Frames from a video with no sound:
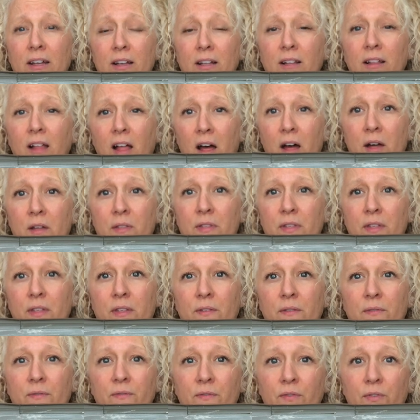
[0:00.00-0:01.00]
cloth
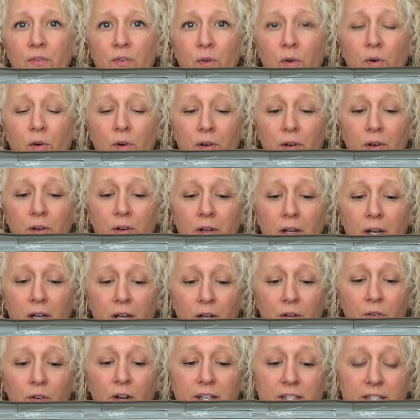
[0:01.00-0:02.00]
for
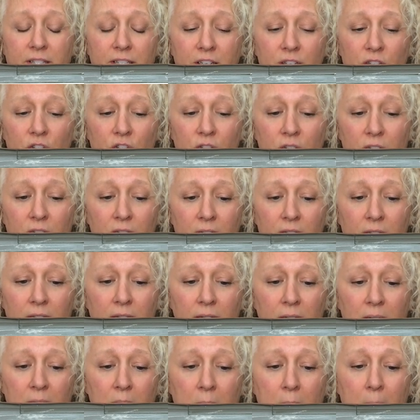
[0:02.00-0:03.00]
uh, cross stitch
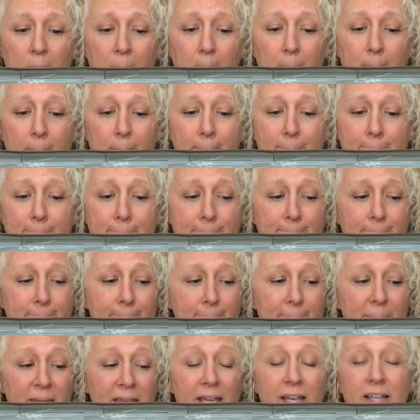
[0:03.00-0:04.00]

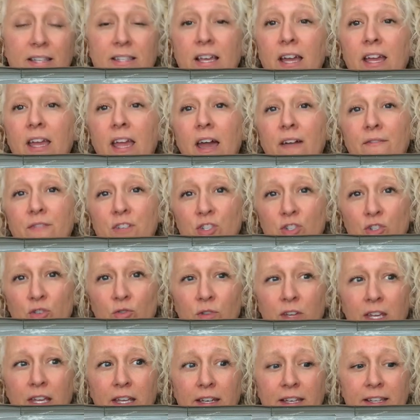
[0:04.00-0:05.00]
because I have a
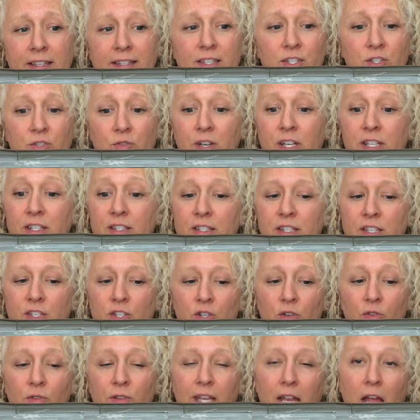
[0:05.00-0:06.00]
Juki and it's straight
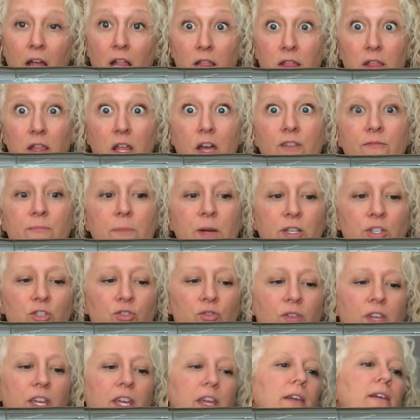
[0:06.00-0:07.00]
stitch only. I love my
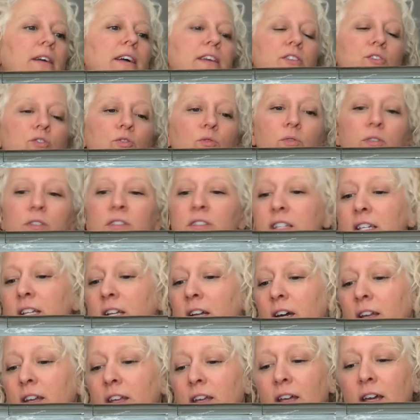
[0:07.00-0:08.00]
Juki. I do quilting
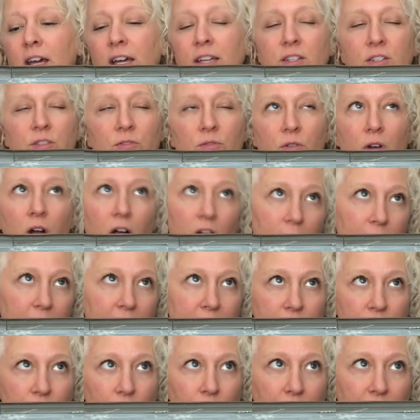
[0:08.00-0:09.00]
on it. I do all
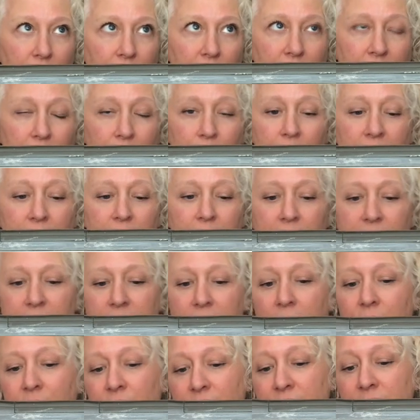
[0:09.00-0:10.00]
my sewing on it, but it
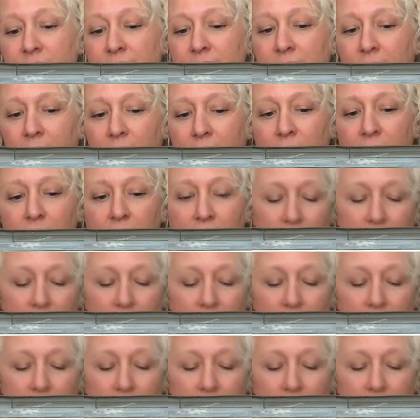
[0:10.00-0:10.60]
doesn't have a zigzag